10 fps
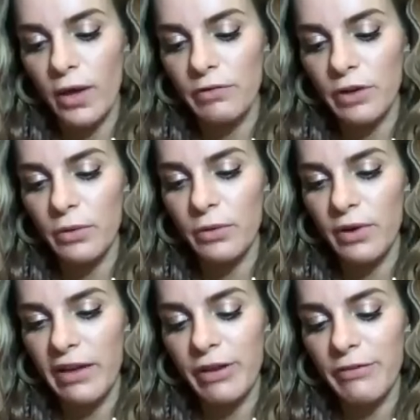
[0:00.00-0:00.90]
So
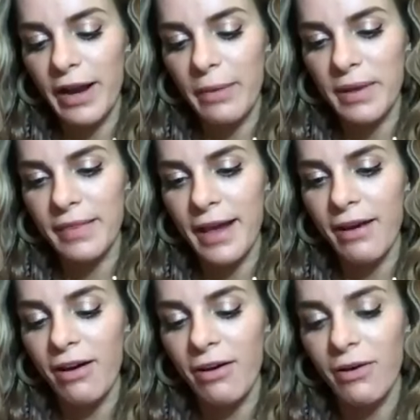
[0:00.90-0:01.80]
if you ever
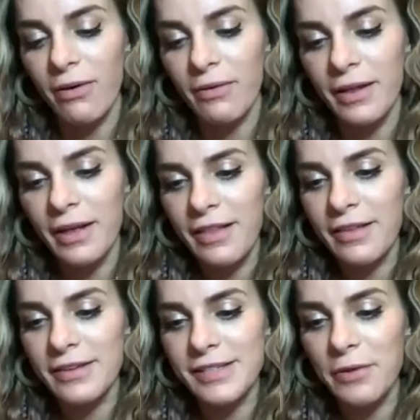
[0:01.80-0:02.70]
have been like, oh,
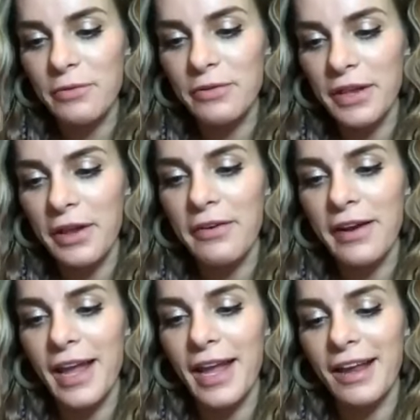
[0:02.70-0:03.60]
there's that really
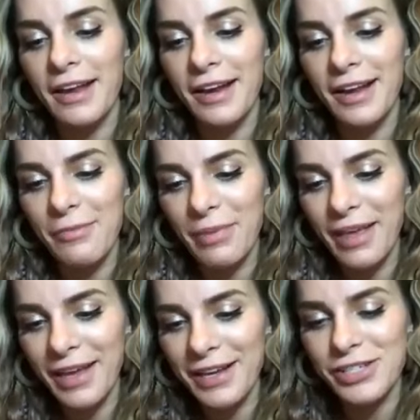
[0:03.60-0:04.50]
great
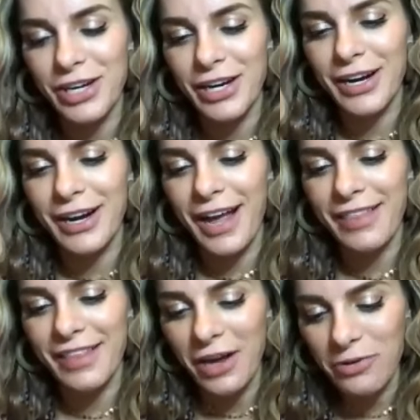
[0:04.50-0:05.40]
picture at
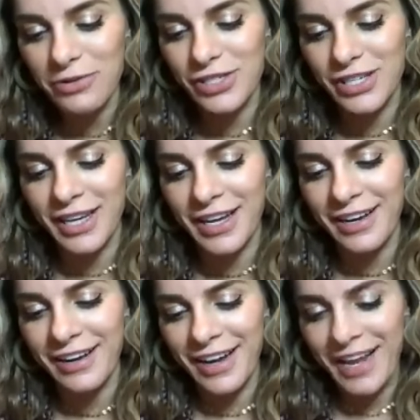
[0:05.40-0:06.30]
the
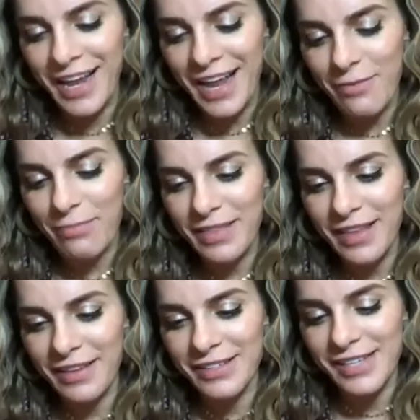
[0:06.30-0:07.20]
ocean, but then
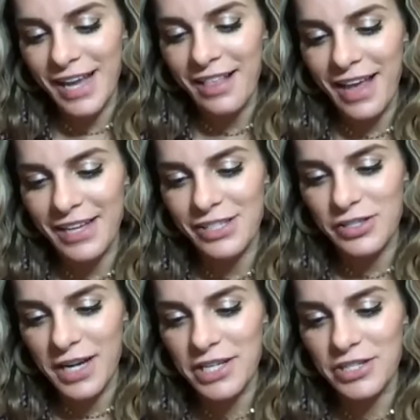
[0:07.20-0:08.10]
there's that like
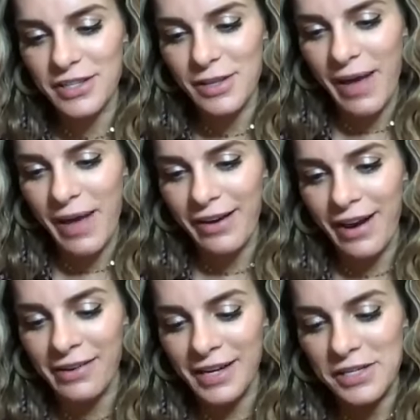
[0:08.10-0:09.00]
stranger in the
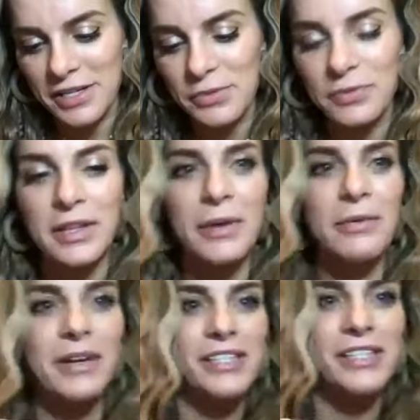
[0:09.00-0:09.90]
background, and I just really
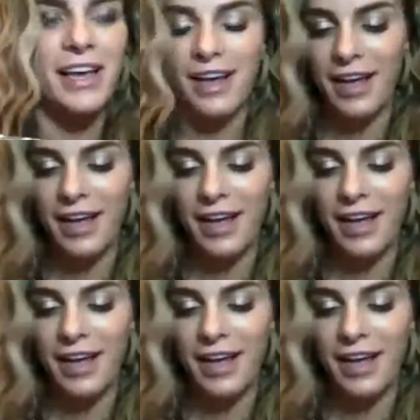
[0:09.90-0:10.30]
wish that